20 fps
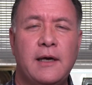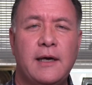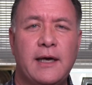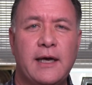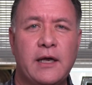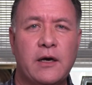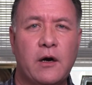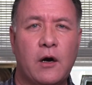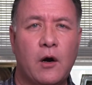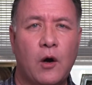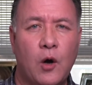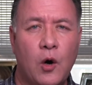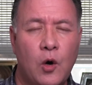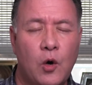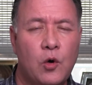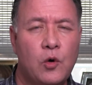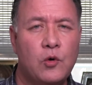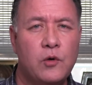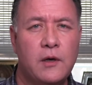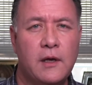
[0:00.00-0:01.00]
in our
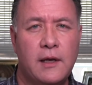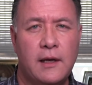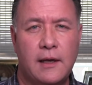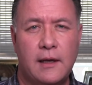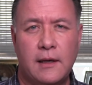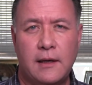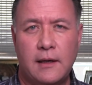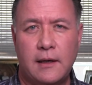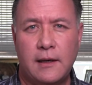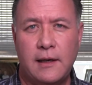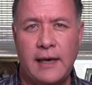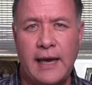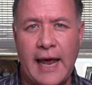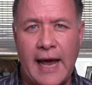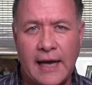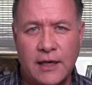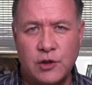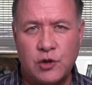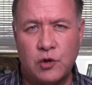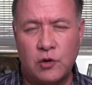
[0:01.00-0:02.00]
own
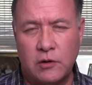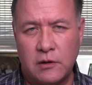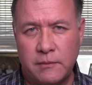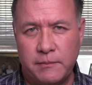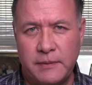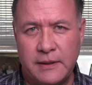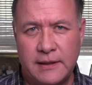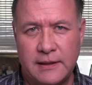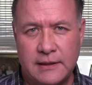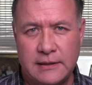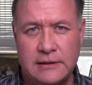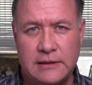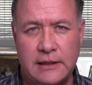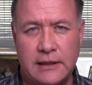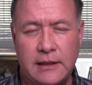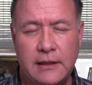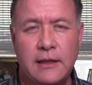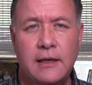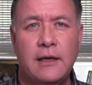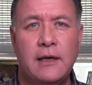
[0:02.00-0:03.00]
natural
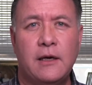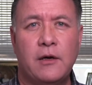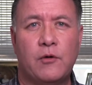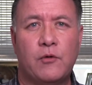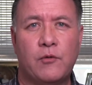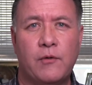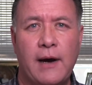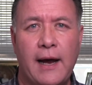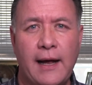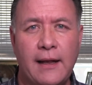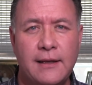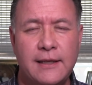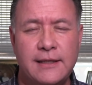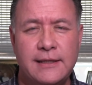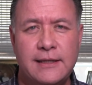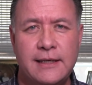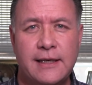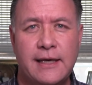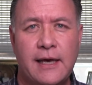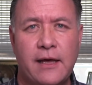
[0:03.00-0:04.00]
ability, rally
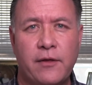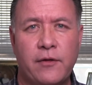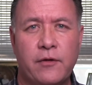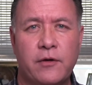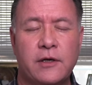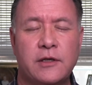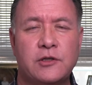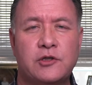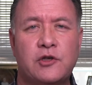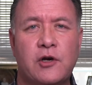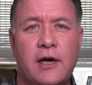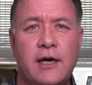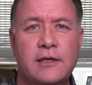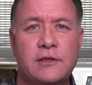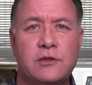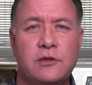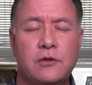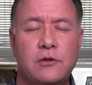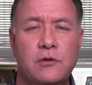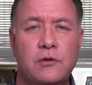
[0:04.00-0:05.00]
together and try
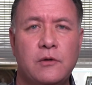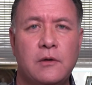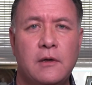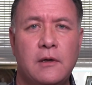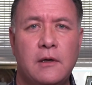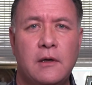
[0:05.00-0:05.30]
to